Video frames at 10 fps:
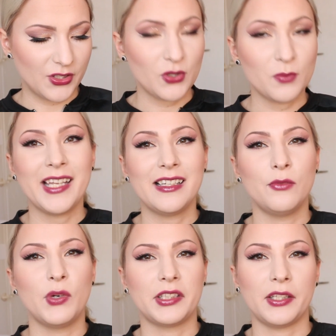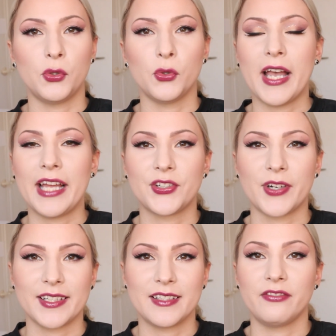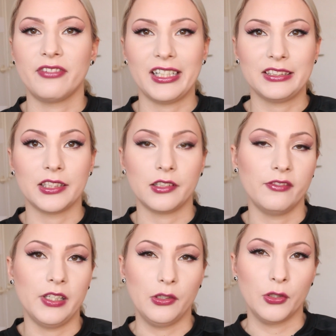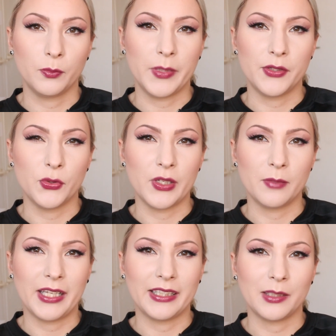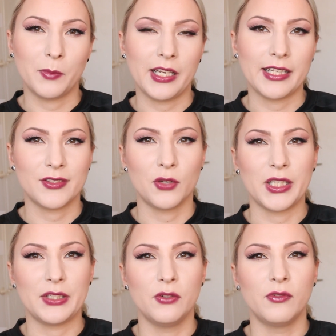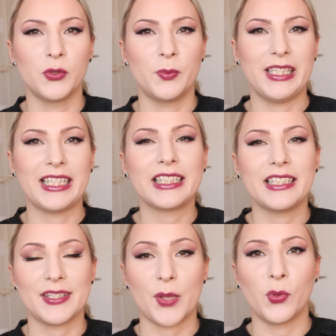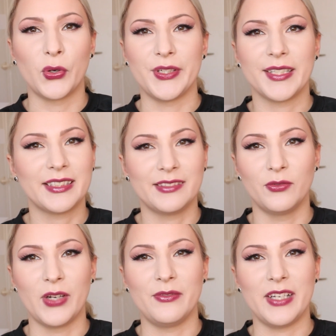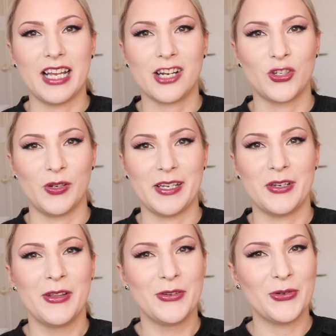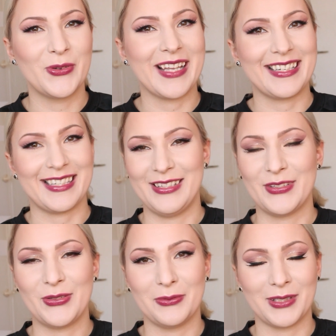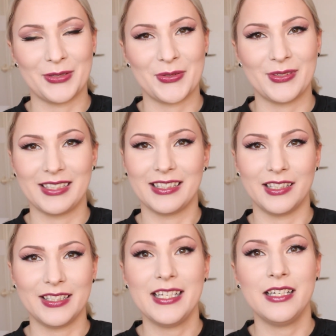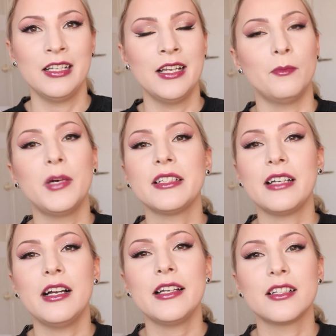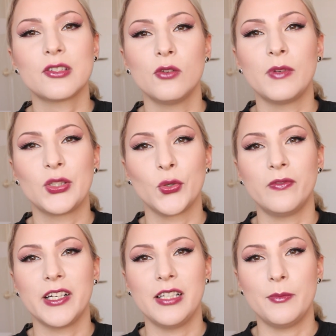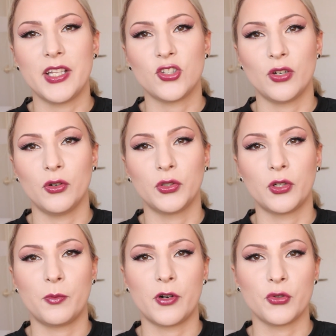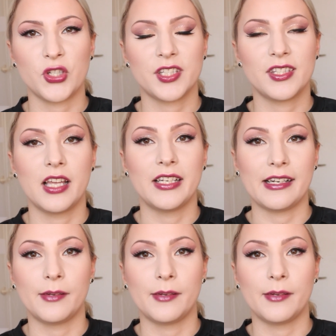just mainly wanted to address the fact that I will not be doing pan palette, so that you won't be that disappointed when we actually do get into 2019. But I also want to quickly mention other projects that